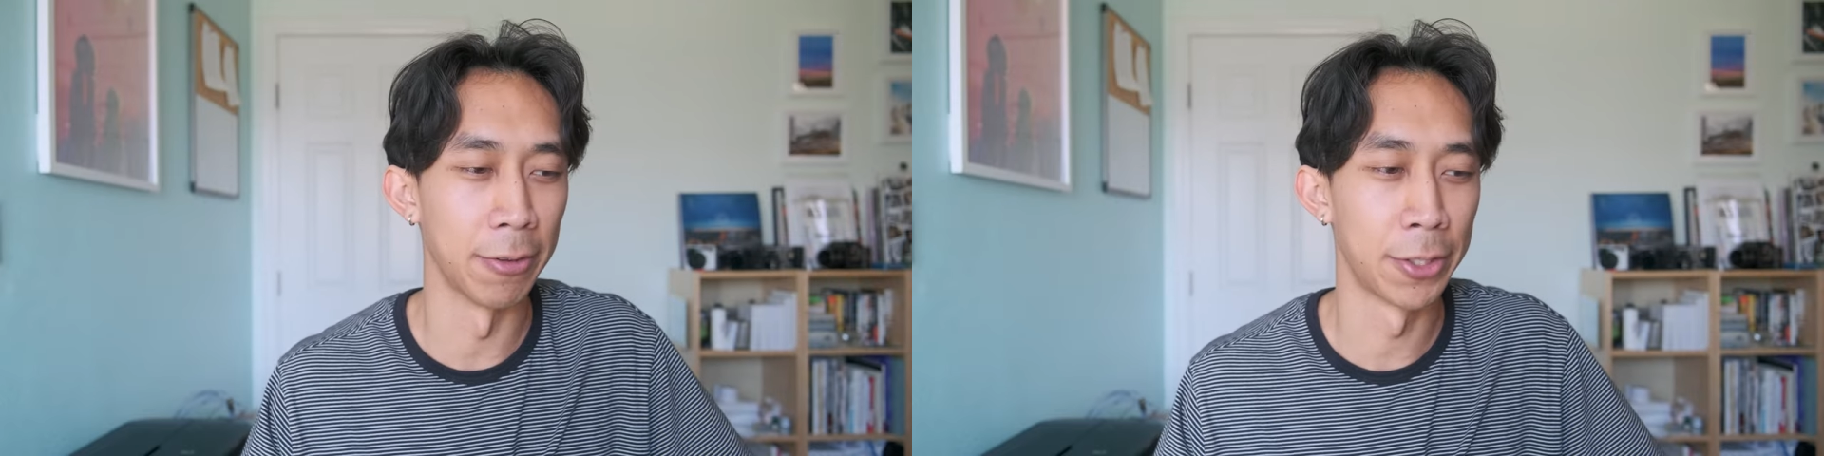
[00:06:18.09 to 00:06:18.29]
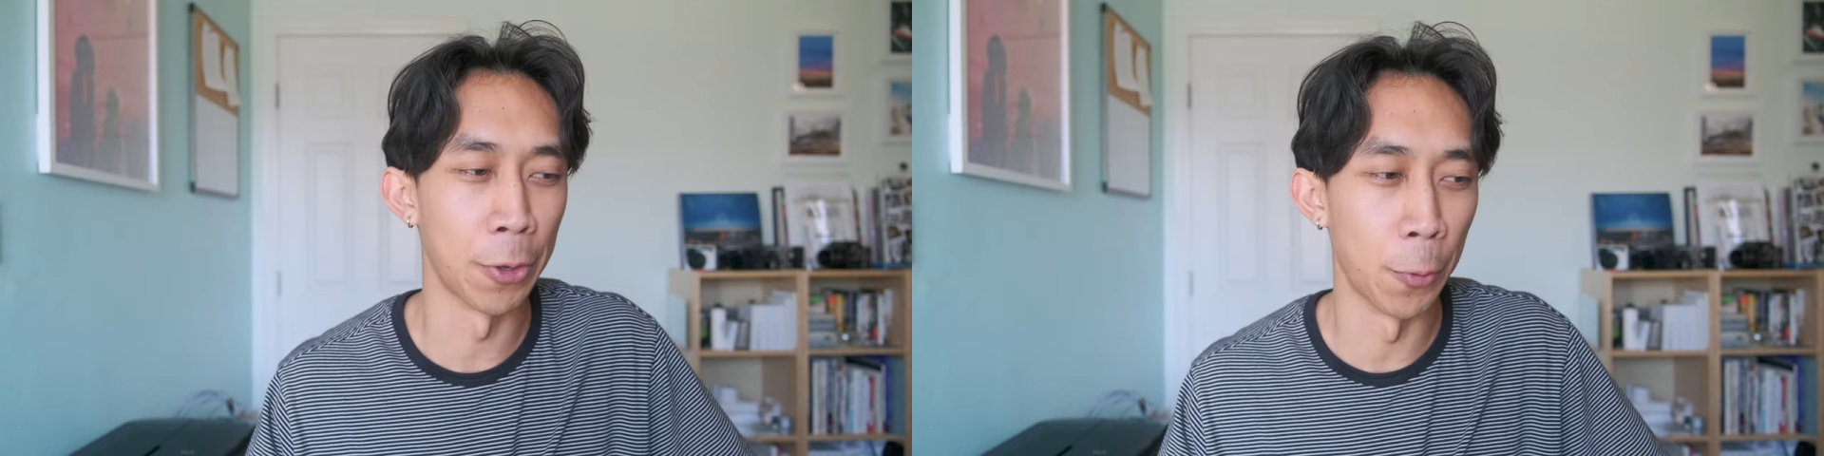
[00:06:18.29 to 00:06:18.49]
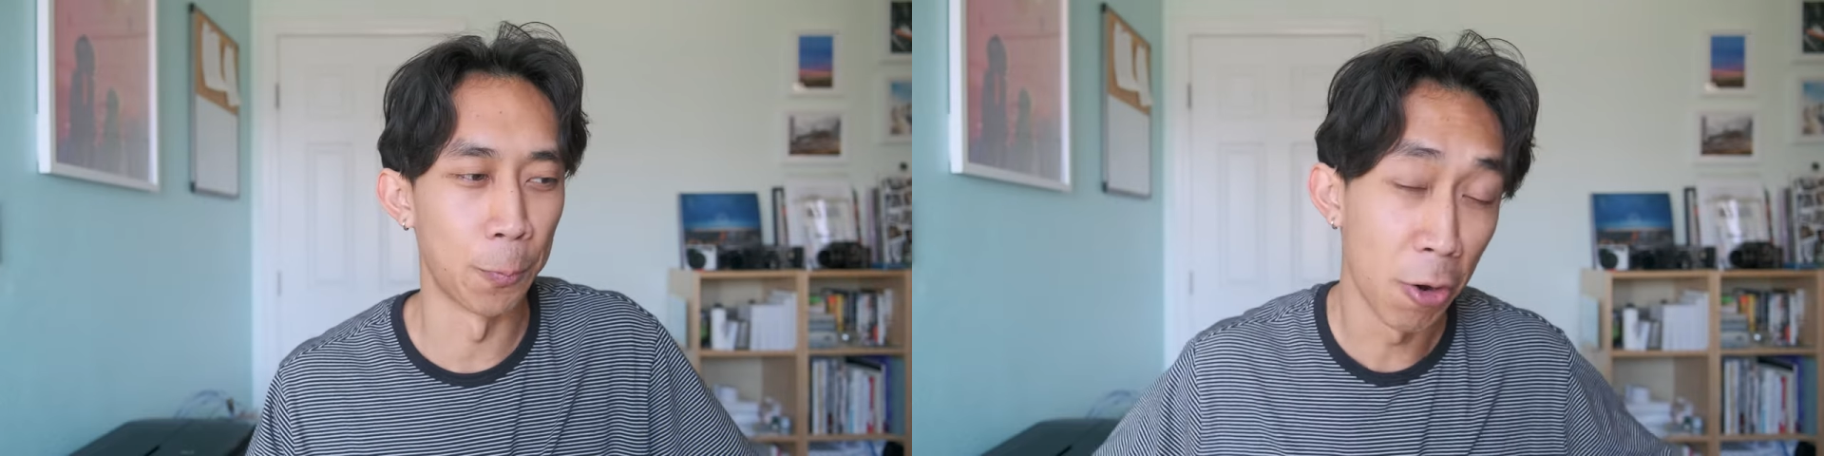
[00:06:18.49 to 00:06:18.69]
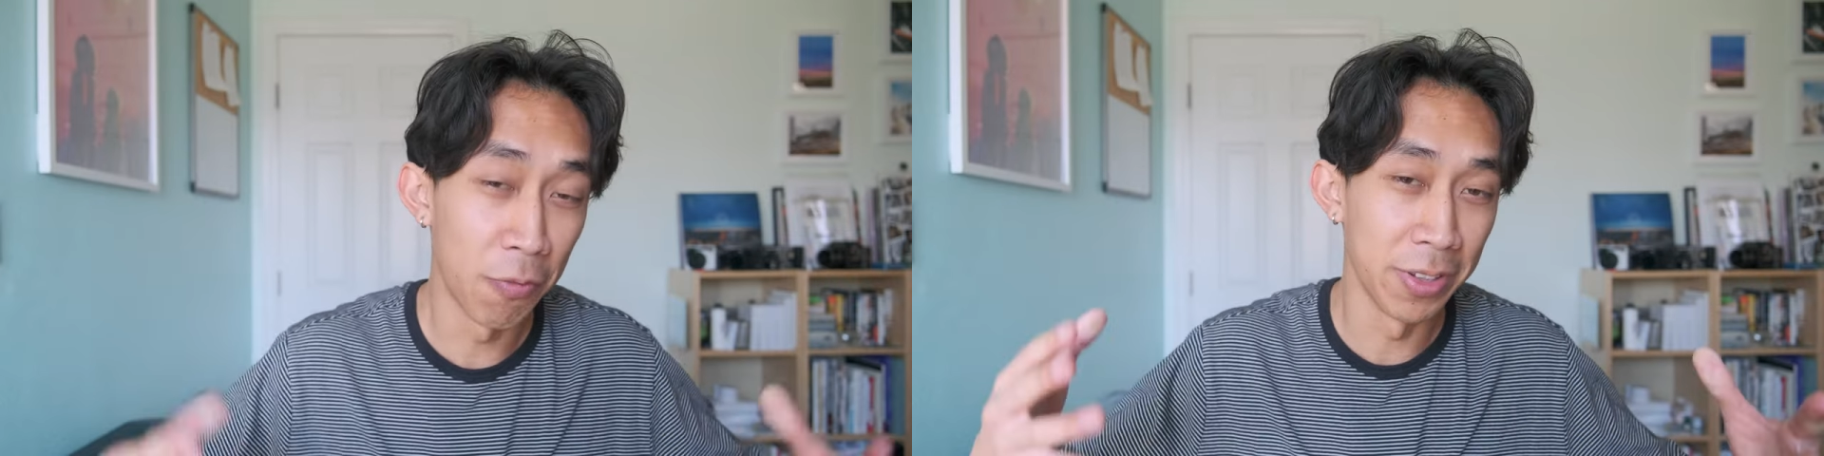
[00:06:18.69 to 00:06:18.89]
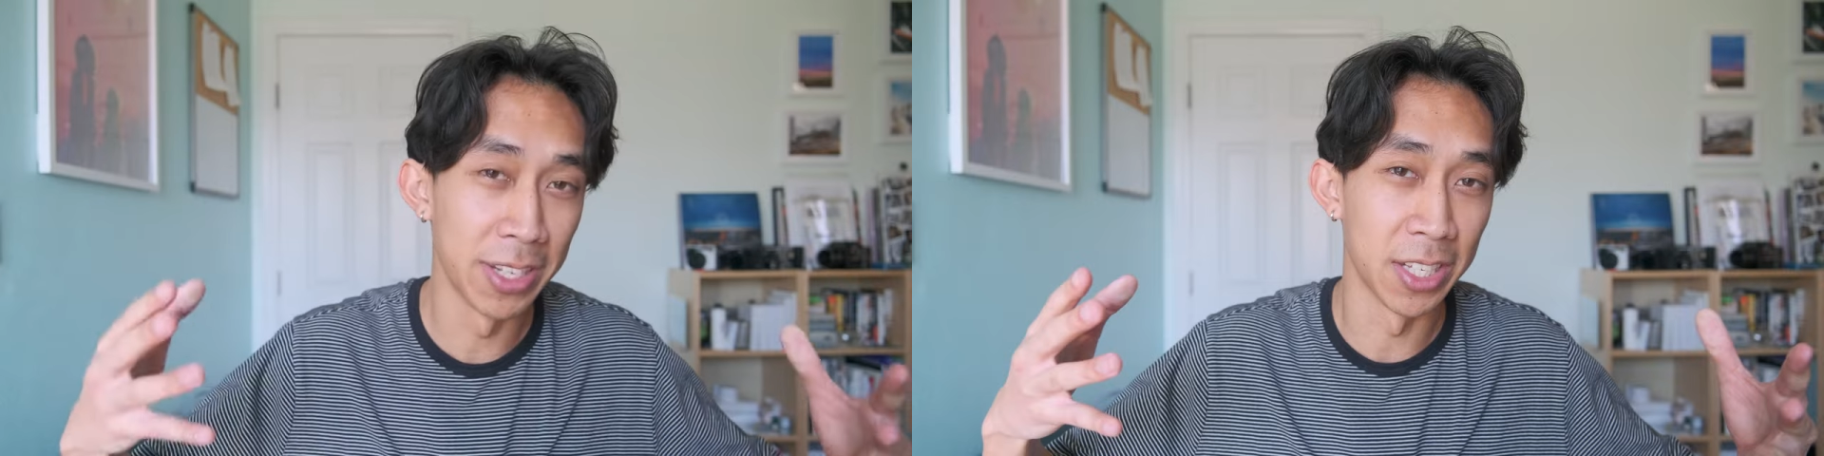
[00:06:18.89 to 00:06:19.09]
So
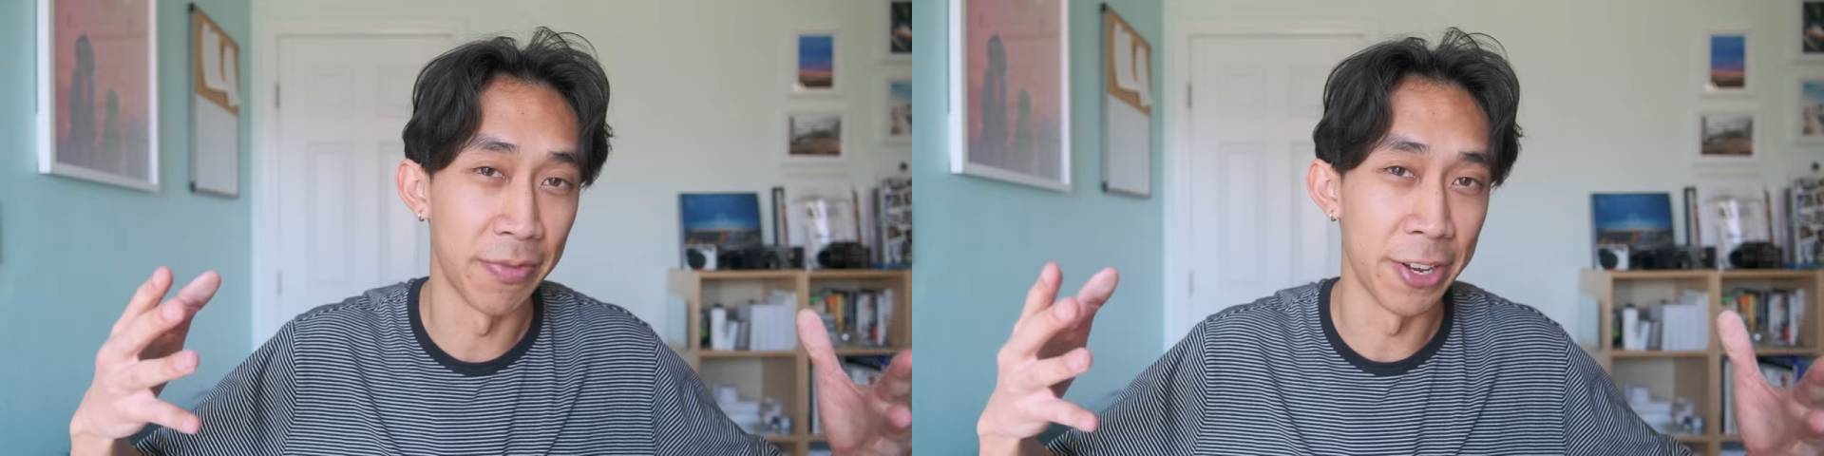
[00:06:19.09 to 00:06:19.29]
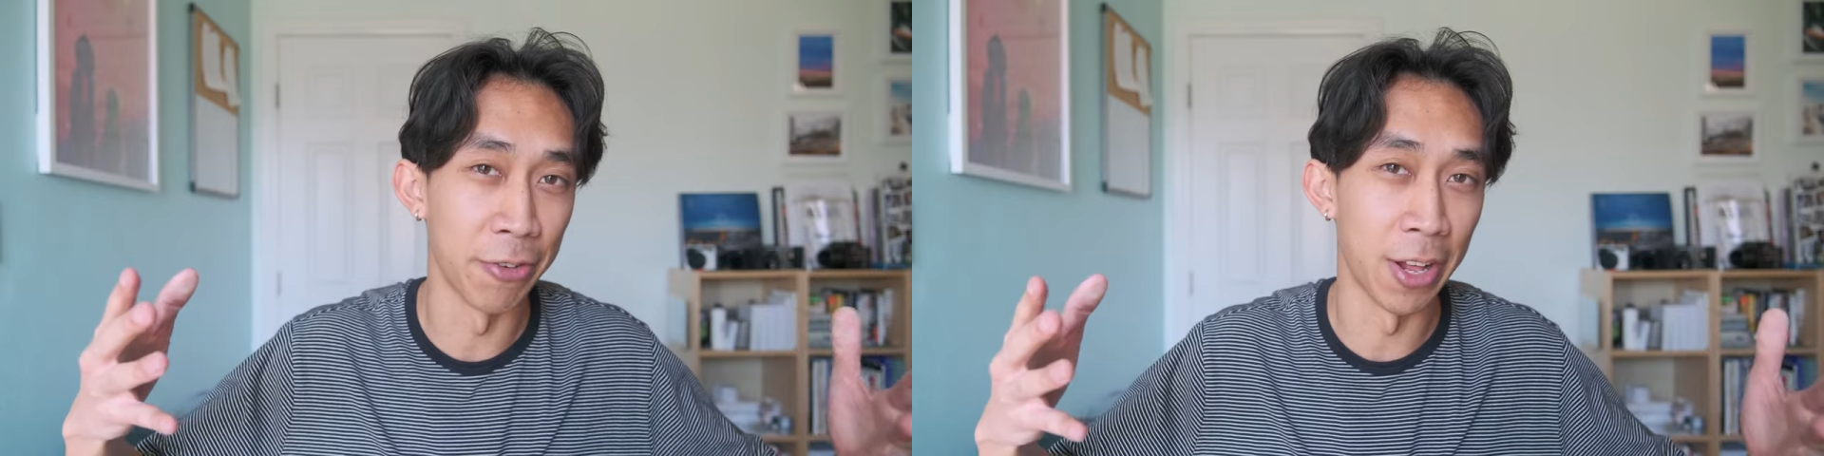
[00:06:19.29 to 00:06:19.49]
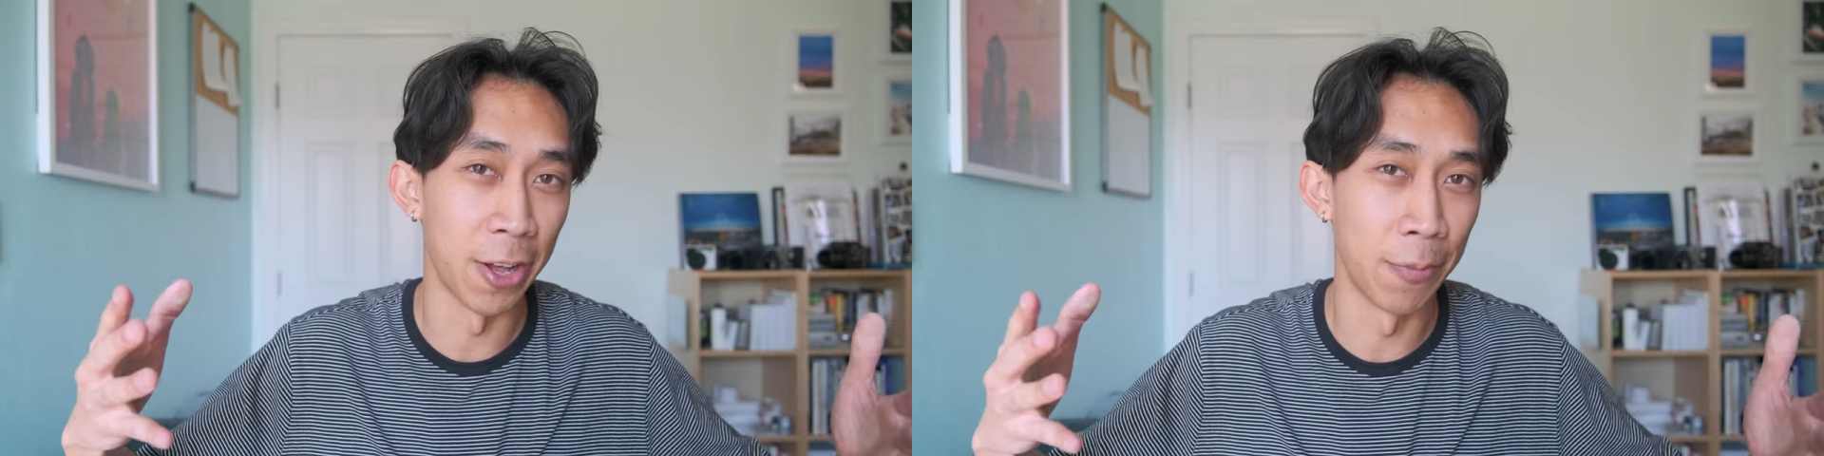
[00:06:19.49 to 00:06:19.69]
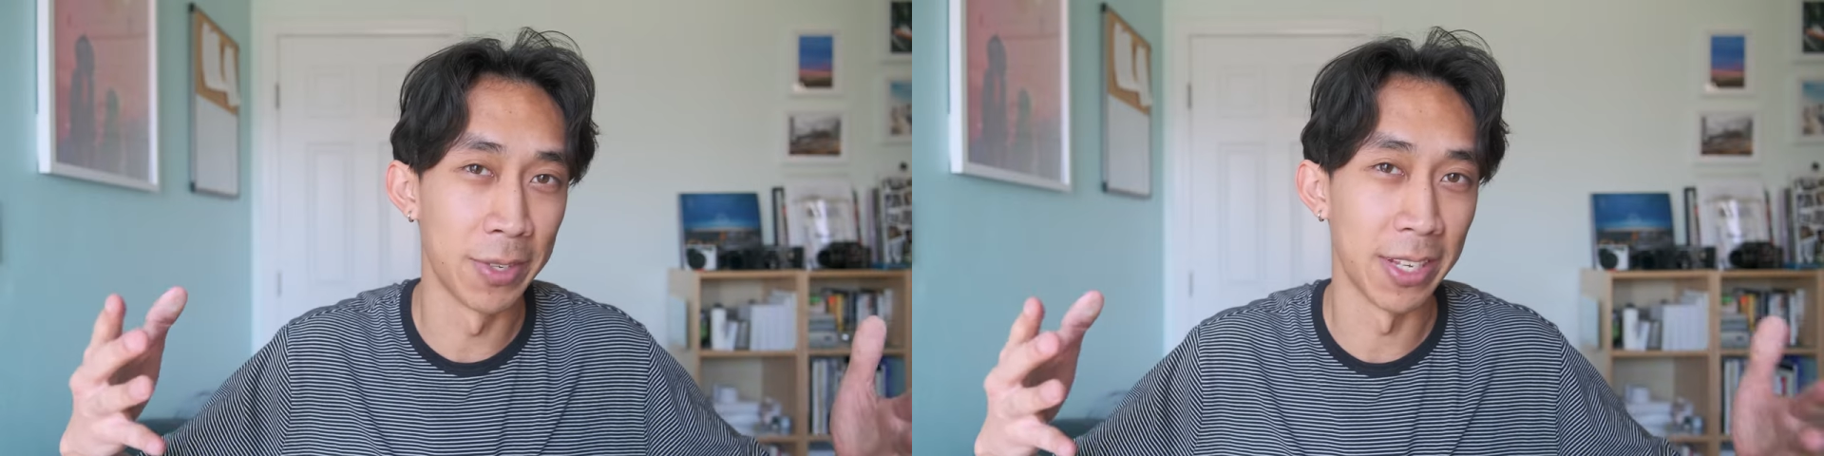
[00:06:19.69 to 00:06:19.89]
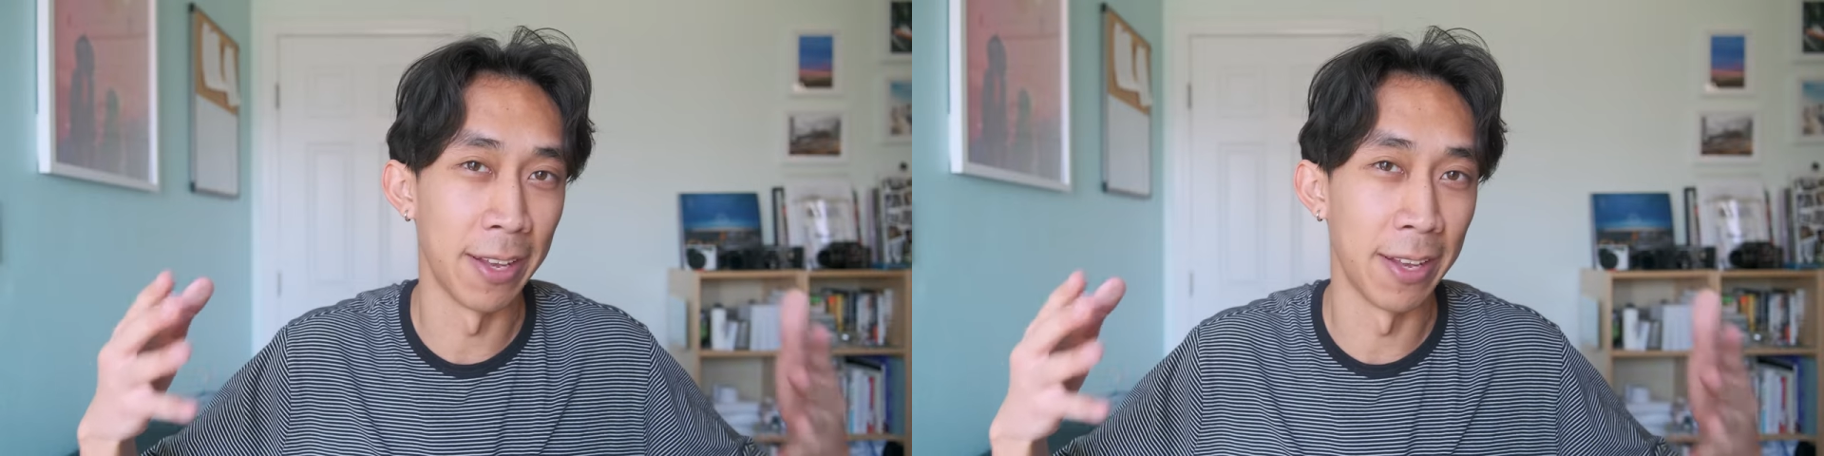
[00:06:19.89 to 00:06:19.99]
hopefully this video helped.